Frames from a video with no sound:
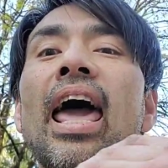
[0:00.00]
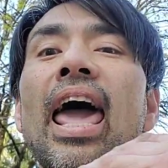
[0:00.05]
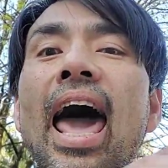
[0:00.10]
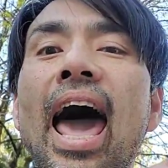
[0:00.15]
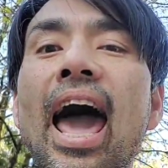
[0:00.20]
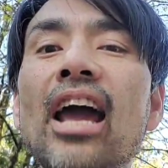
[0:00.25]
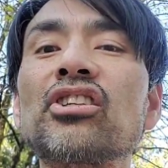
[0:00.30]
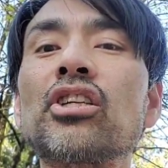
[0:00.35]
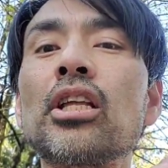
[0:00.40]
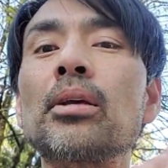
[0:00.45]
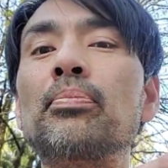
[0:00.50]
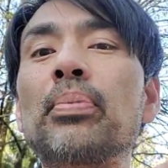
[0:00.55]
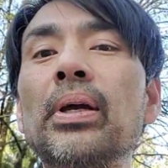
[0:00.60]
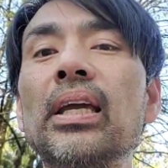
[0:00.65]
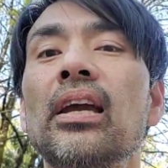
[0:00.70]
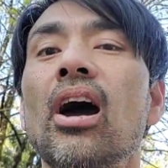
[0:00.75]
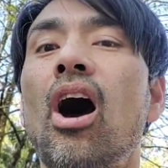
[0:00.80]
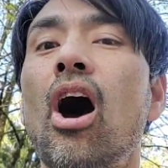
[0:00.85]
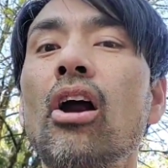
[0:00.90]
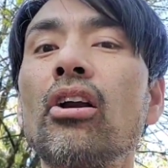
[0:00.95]
actually
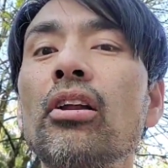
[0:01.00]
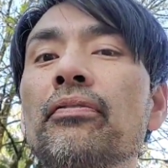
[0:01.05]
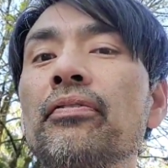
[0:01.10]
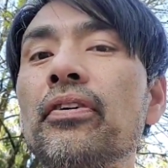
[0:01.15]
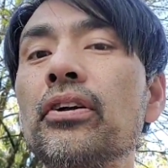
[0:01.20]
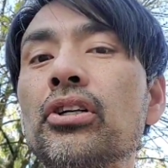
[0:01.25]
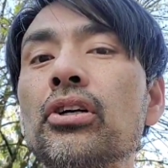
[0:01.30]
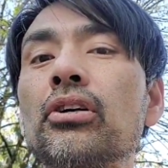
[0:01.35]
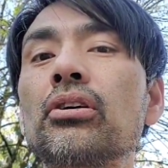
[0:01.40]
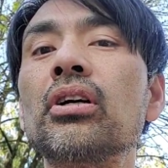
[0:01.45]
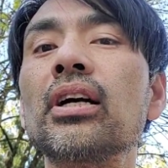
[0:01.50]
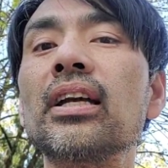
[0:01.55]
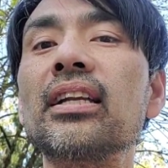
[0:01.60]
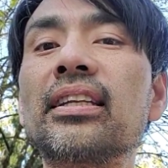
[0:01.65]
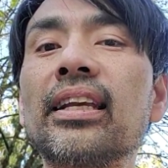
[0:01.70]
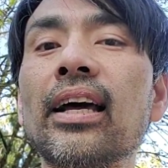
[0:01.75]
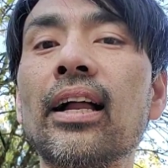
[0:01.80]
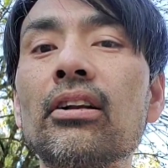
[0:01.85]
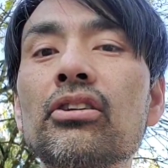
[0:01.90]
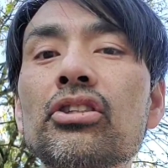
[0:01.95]
be artificial
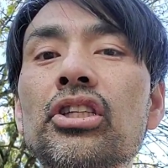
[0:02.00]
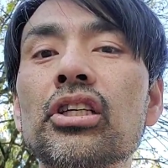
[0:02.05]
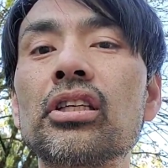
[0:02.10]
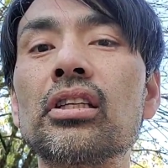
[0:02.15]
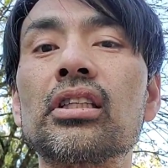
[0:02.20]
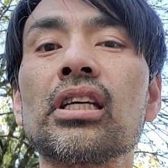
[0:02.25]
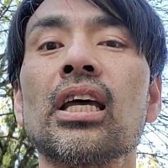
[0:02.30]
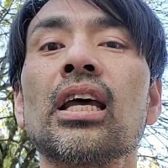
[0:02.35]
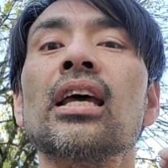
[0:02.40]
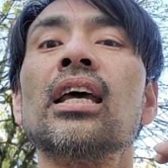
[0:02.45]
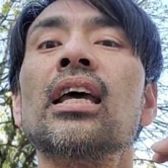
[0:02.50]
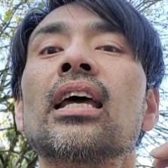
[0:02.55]
intelligent